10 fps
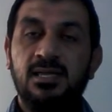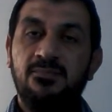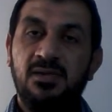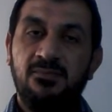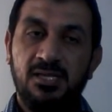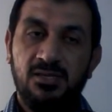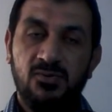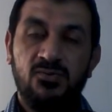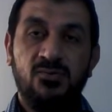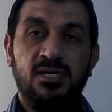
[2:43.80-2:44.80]
It may be
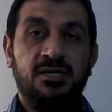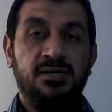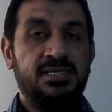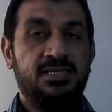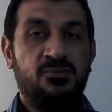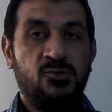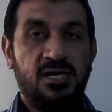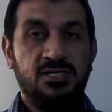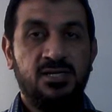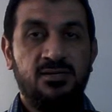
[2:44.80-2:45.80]
due to decreased
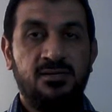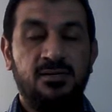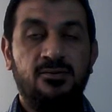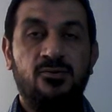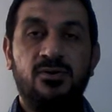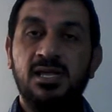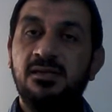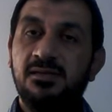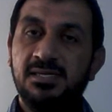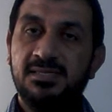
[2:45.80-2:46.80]
production or
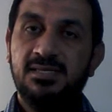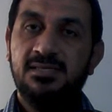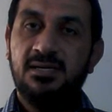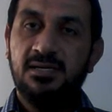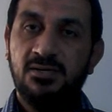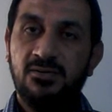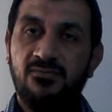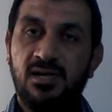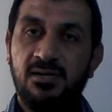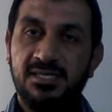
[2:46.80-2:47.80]
increased destruction
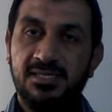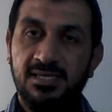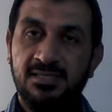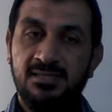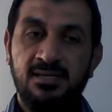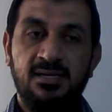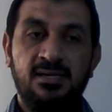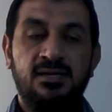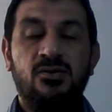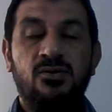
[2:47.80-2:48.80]
of RBCs,
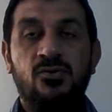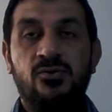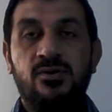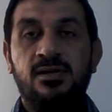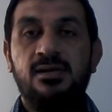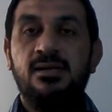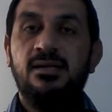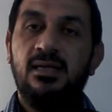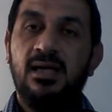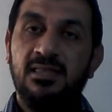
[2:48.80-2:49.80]
or
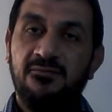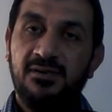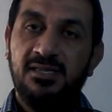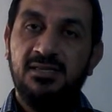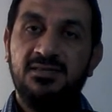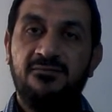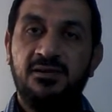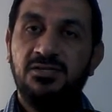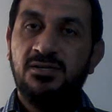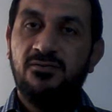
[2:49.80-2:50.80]
a defect in the
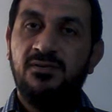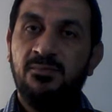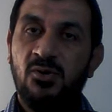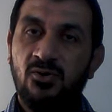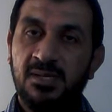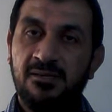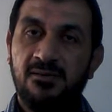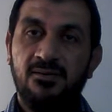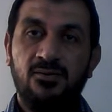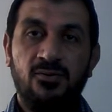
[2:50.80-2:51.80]
function of
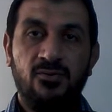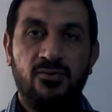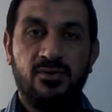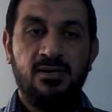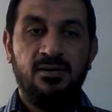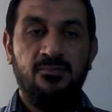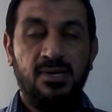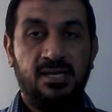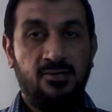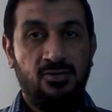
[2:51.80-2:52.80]
hemoglobin or
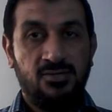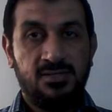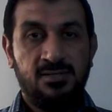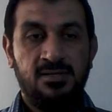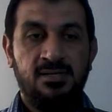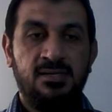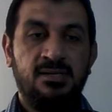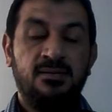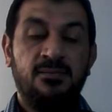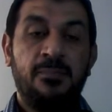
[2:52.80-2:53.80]
blood loss.
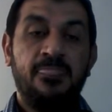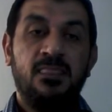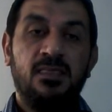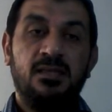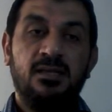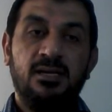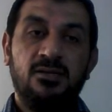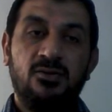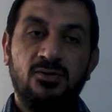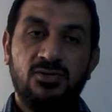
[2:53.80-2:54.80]

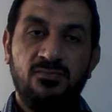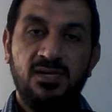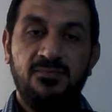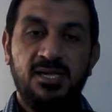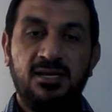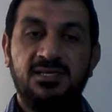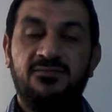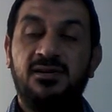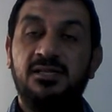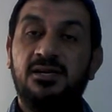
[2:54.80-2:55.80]
It also may be
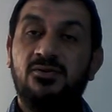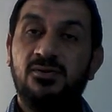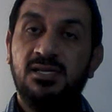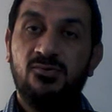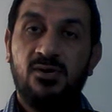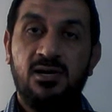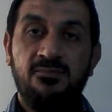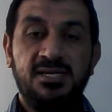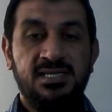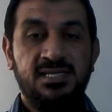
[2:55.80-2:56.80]
classified according to
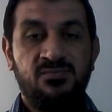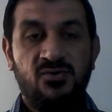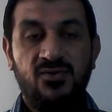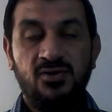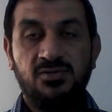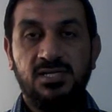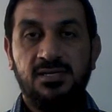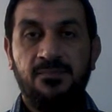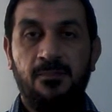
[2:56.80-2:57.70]
RBC's morphology.